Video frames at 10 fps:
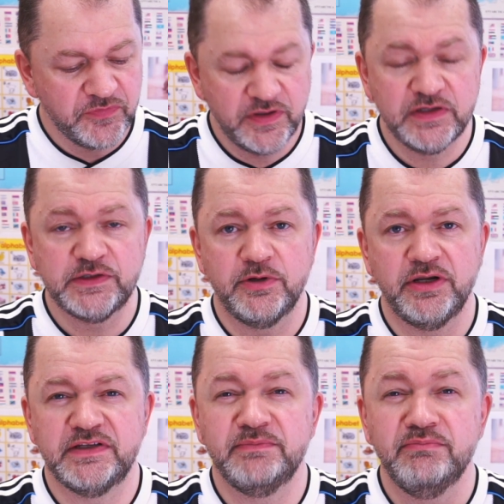This one
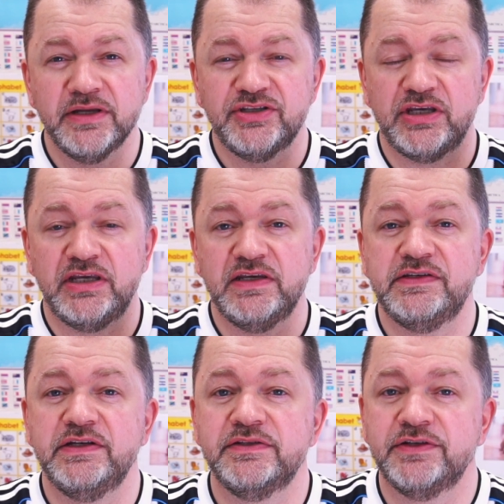is much
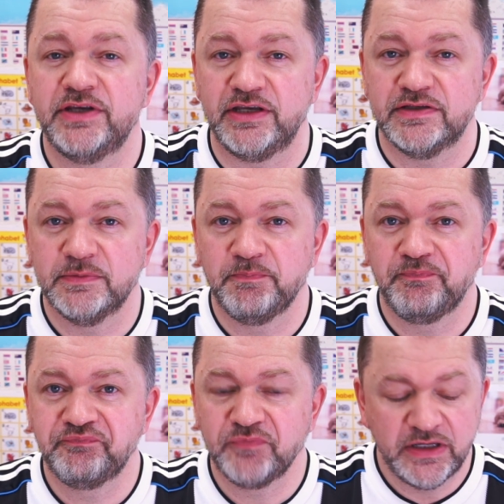easier to eat.
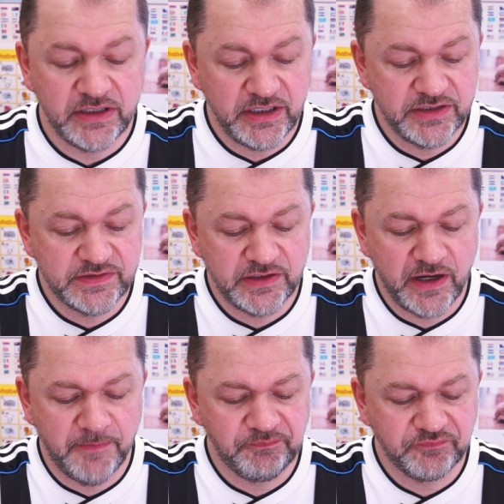It's
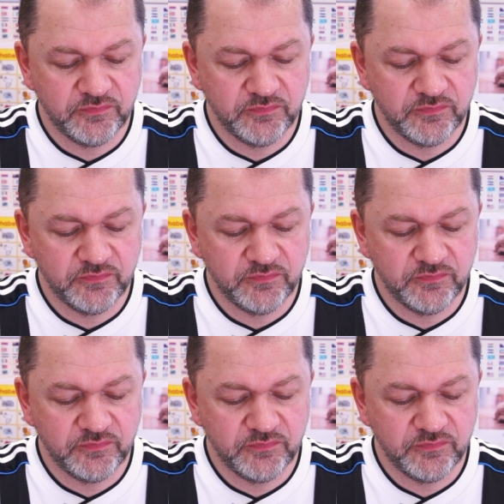got